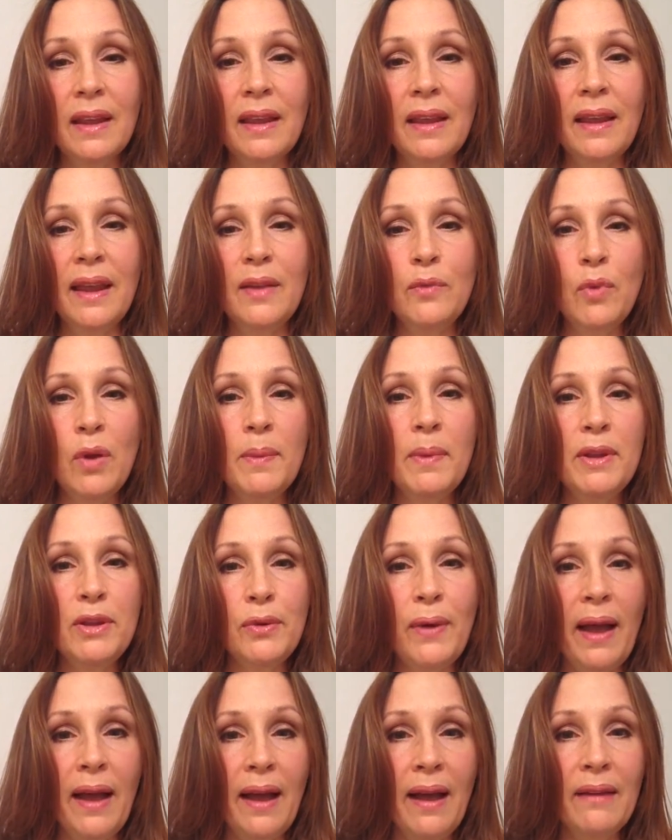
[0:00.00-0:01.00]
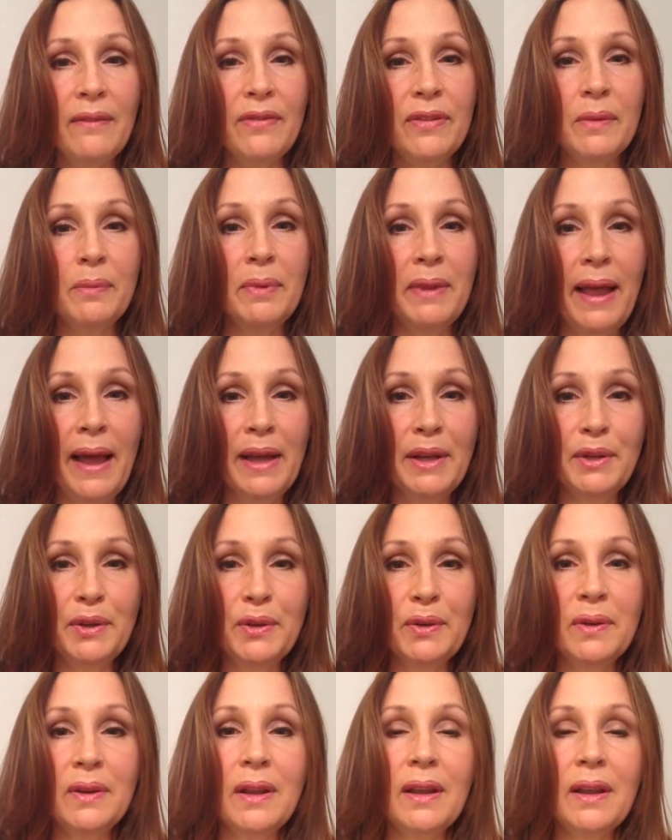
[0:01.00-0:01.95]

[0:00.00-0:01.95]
In women, you have the bladder,